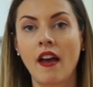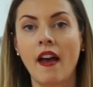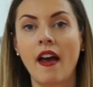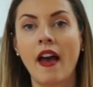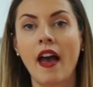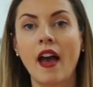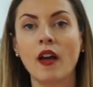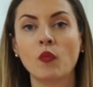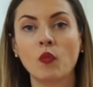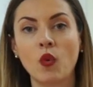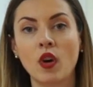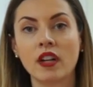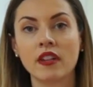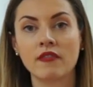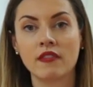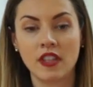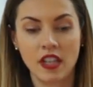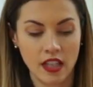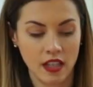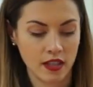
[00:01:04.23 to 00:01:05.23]
and 1
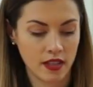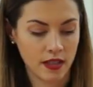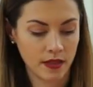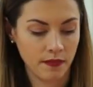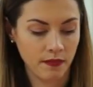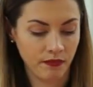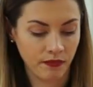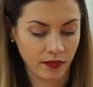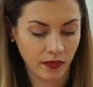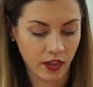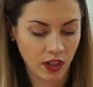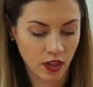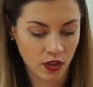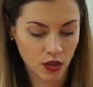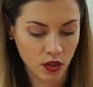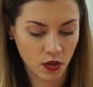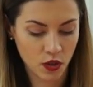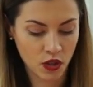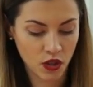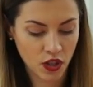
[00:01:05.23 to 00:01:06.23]
of these.
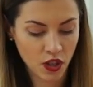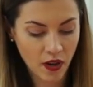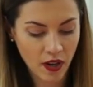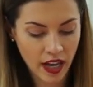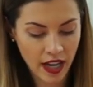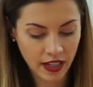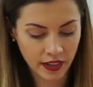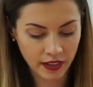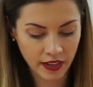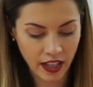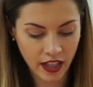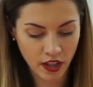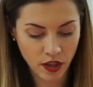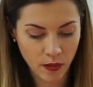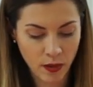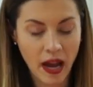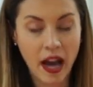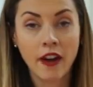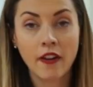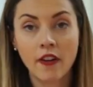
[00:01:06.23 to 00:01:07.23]
So just go ahead and lay
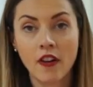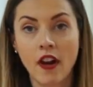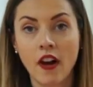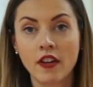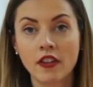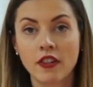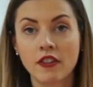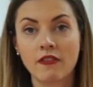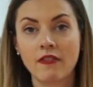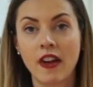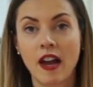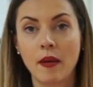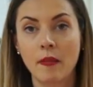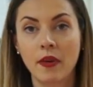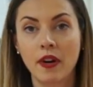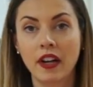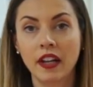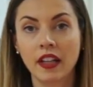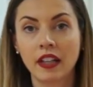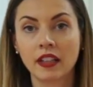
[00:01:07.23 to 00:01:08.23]
your pattern on your
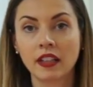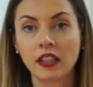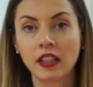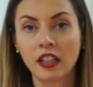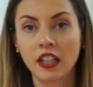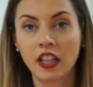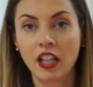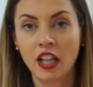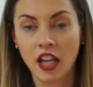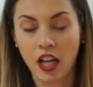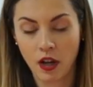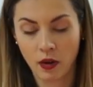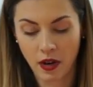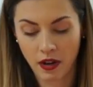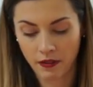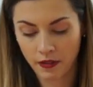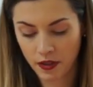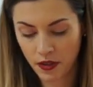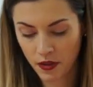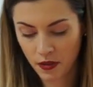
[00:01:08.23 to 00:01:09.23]
fabric,
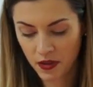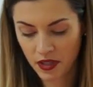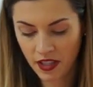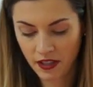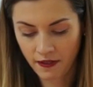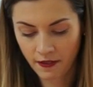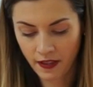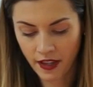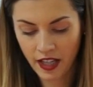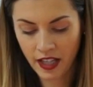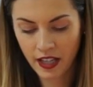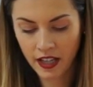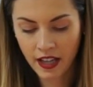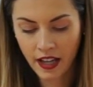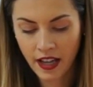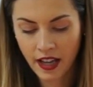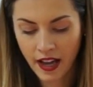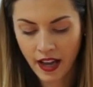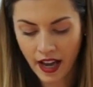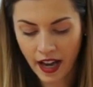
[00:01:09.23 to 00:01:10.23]
however you see fit.
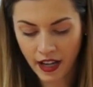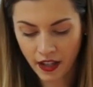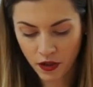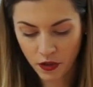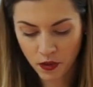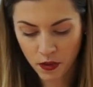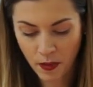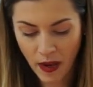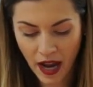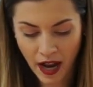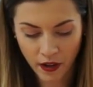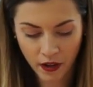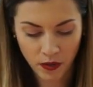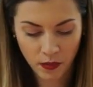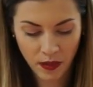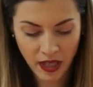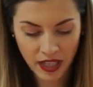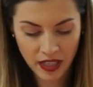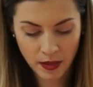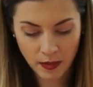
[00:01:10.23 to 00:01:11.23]
I use pattern
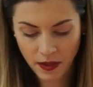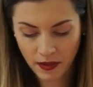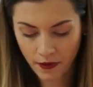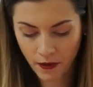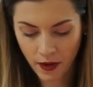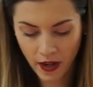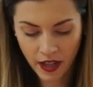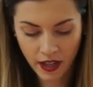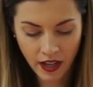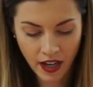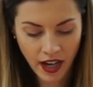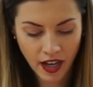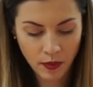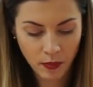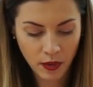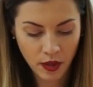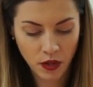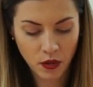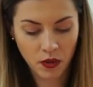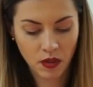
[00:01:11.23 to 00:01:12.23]
weights before I cut,
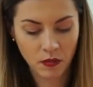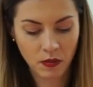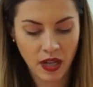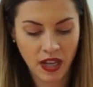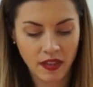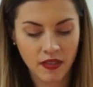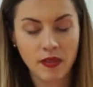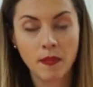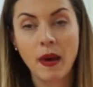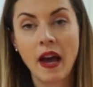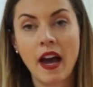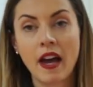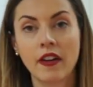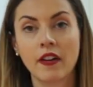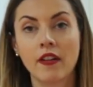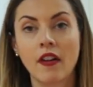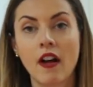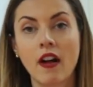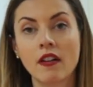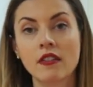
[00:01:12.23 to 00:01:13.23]
but you can pin the
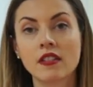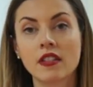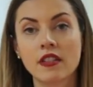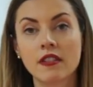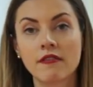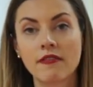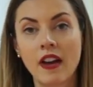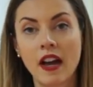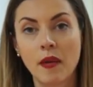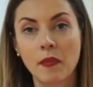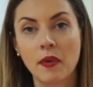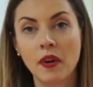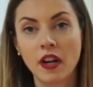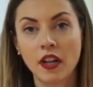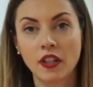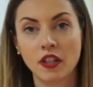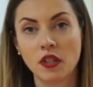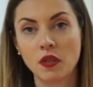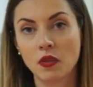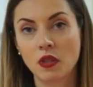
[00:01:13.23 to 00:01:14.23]
pattern onto the
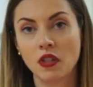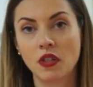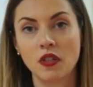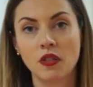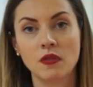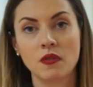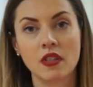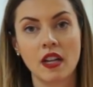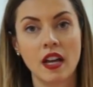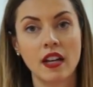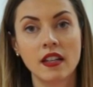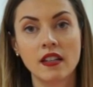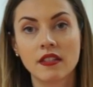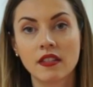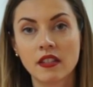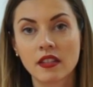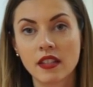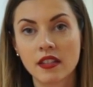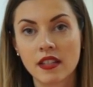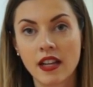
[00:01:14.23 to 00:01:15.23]
fabric. You could use
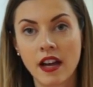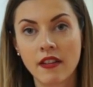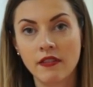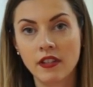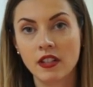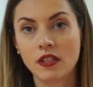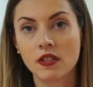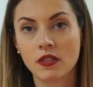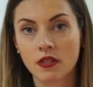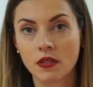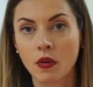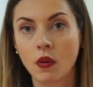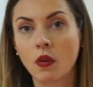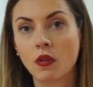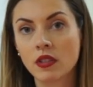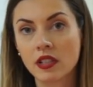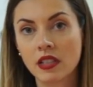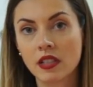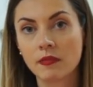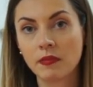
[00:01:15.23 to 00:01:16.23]
anything that's heavy just to
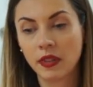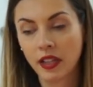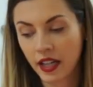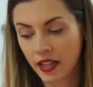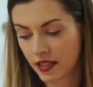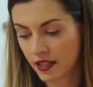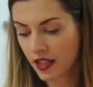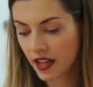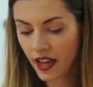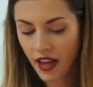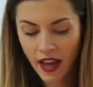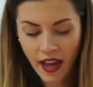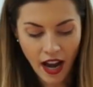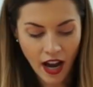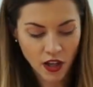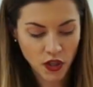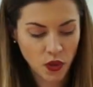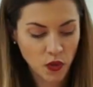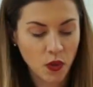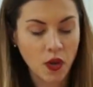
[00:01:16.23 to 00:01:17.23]
hold it in place
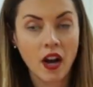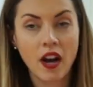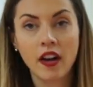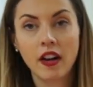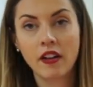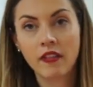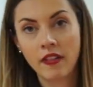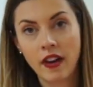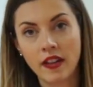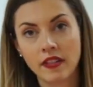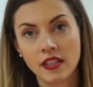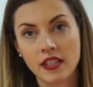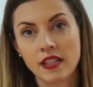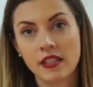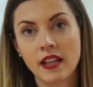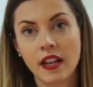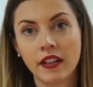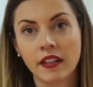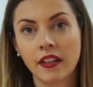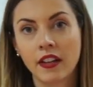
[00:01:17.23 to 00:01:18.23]
as you cut around these
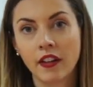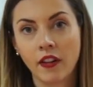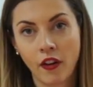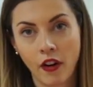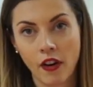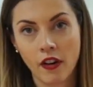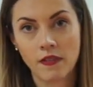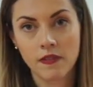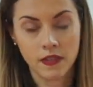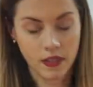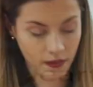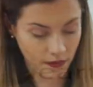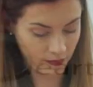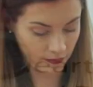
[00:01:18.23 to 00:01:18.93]
delicate curves.